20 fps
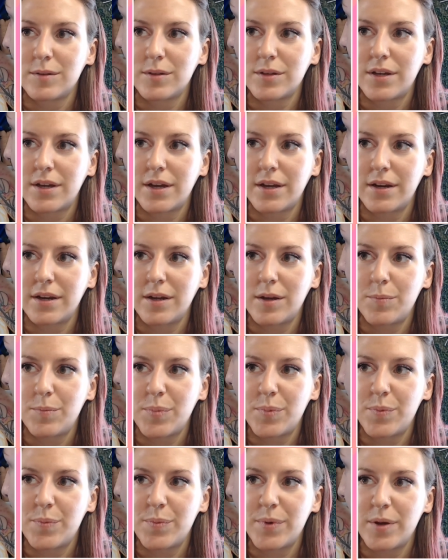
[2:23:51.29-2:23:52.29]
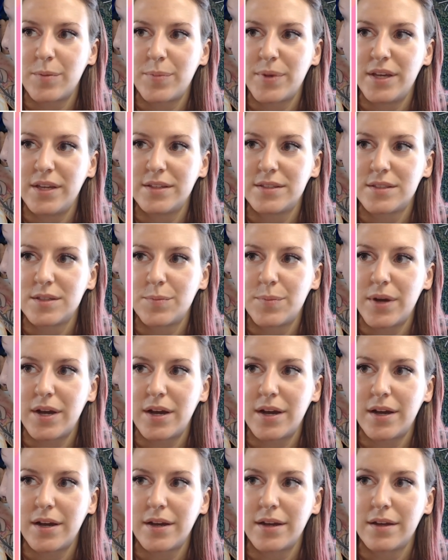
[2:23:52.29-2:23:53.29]
cutting up a pizza
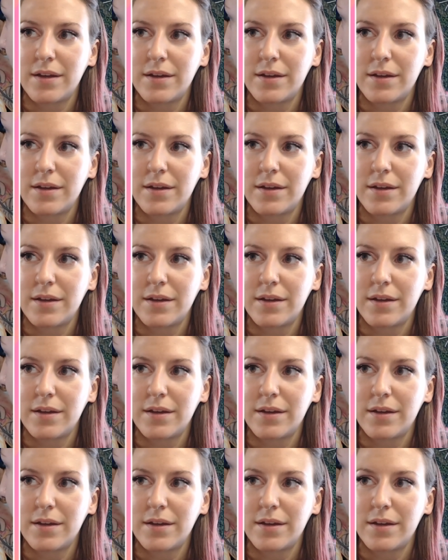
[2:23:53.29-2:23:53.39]
pie.